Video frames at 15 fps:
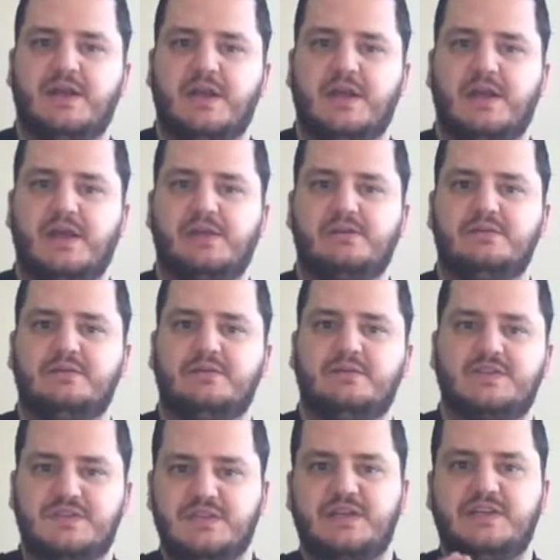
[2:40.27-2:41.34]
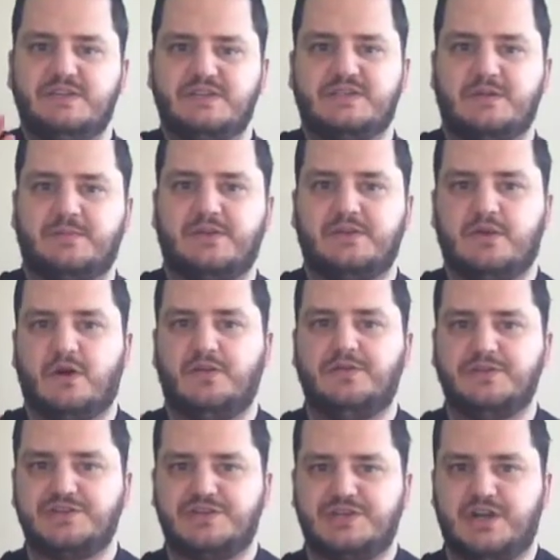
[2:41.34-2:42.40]
and seeing something on
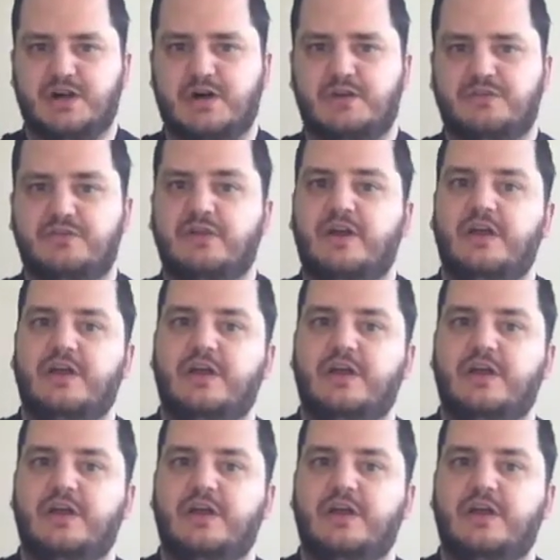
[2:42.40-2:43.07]
the shelf